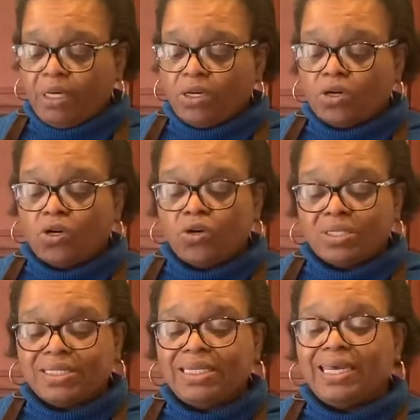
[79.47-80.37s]

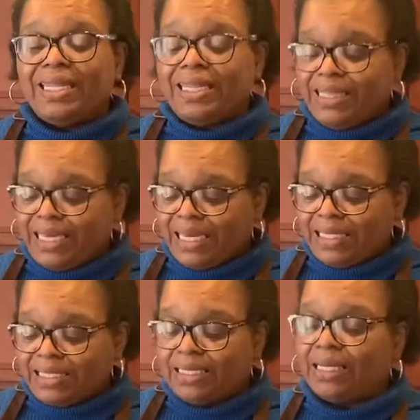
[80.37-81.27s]
cooks it and
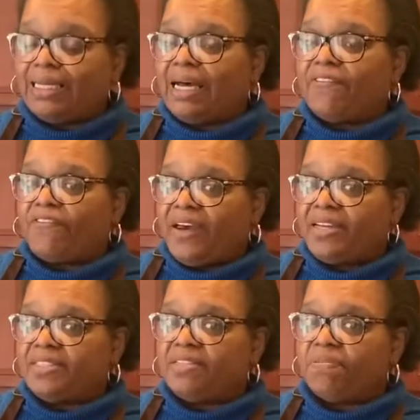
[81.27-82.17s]
thickens it a lot
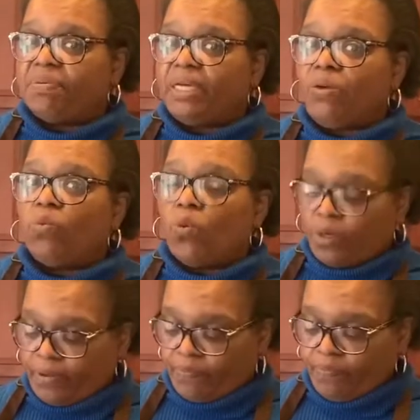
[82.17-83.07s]
faster than plain
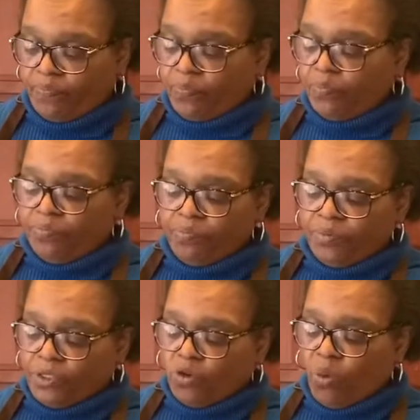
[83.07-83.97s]
water.
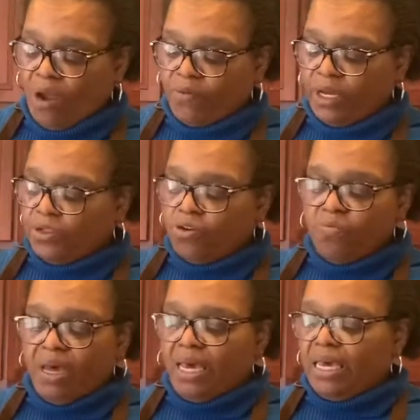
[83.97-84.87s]
So wherein it
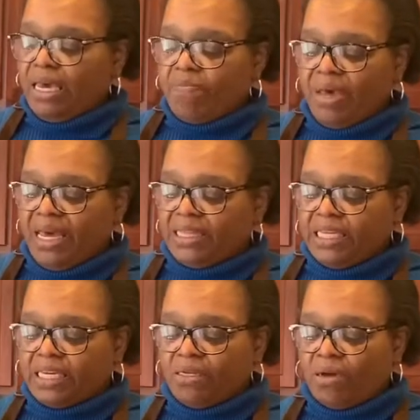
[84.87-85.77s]
may
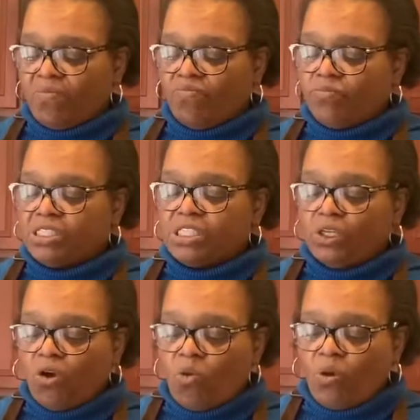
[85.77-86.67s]
thicken up
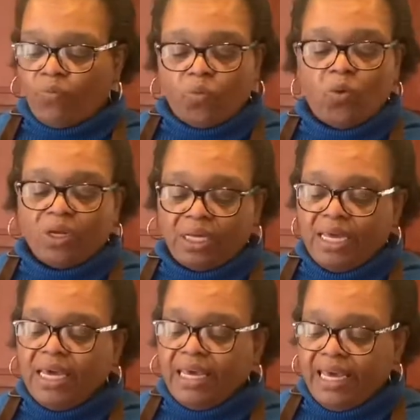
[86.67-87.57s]
slow with water,
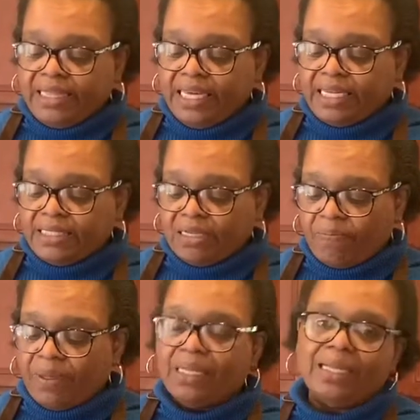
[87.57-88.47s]
it thickens up
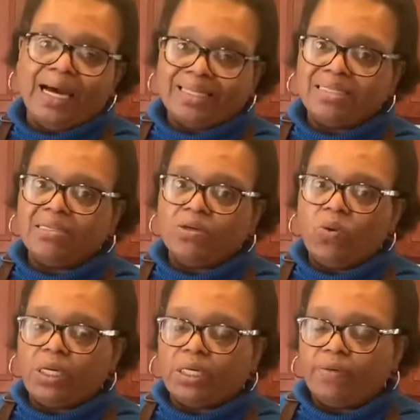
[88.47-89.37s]
a lot
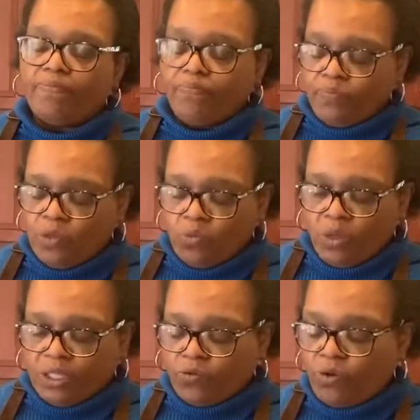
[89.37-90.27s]
quicker
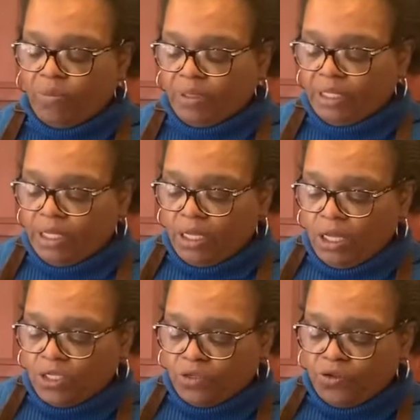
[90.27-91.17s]
with creamer.
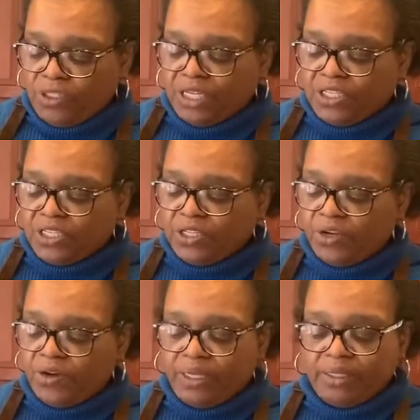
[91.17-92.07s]
So you just
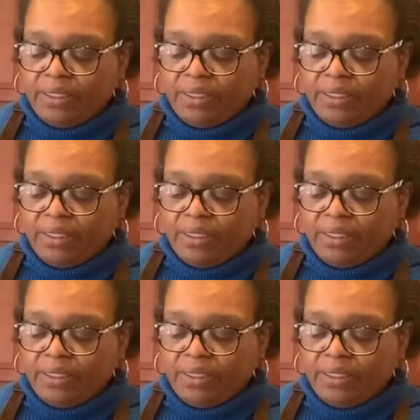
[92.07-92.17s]
stir it,